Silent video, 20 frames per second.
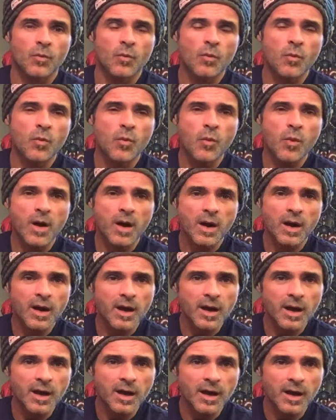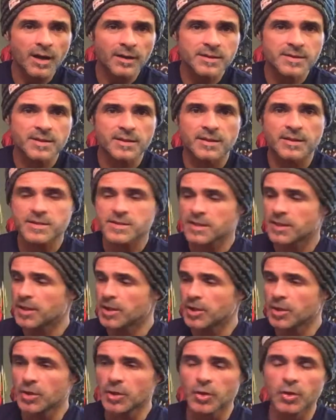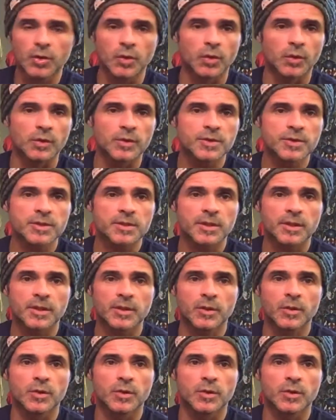What? It is huge.